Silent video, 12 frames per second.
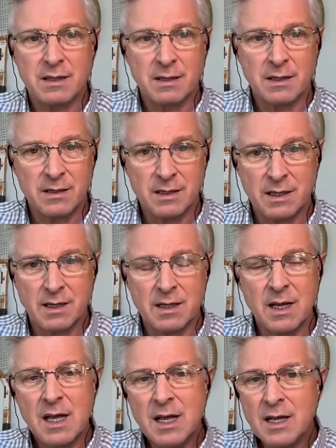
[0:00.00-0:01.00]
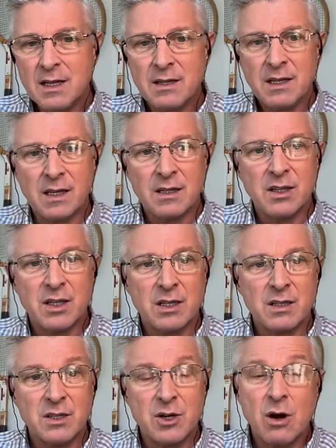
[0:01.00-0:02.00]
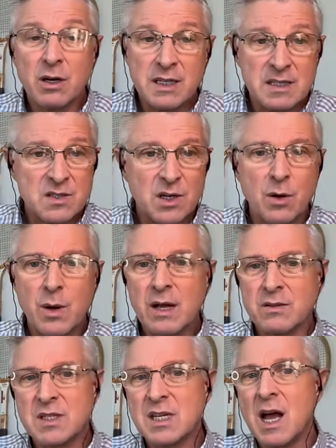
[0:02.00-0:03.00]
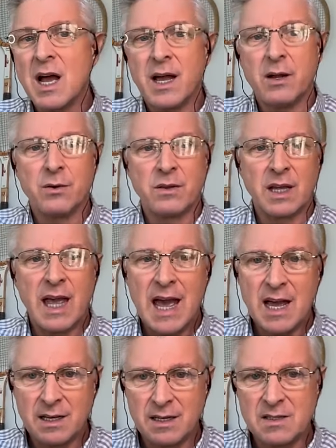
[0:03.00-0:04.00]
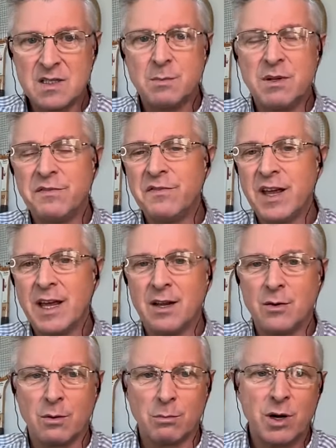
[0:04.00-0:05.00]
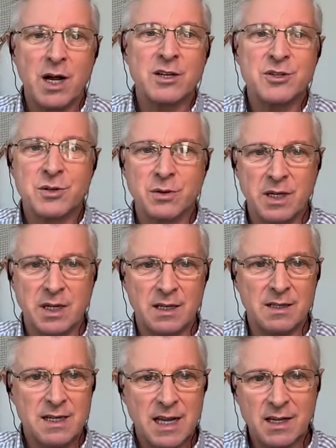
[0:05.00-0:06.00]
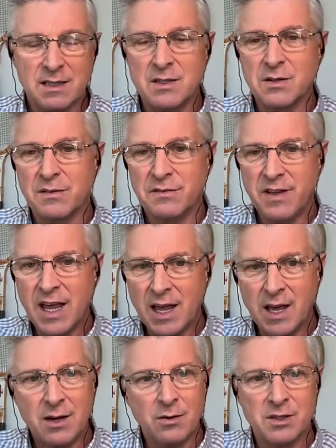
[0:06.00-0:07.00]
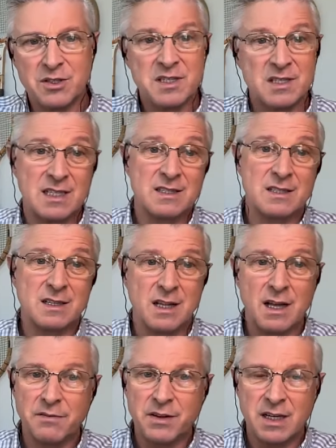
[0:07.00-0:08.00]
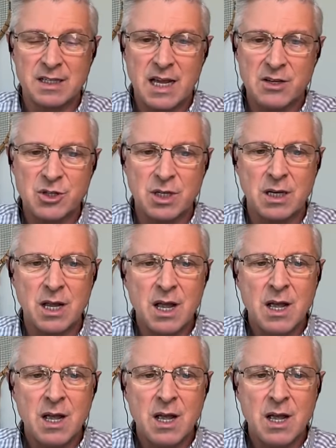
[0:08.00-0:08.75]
the dog needs to go outside, or the cat needs to be fed or brushed, or you need to take it to the vet, or it just needs love and attention.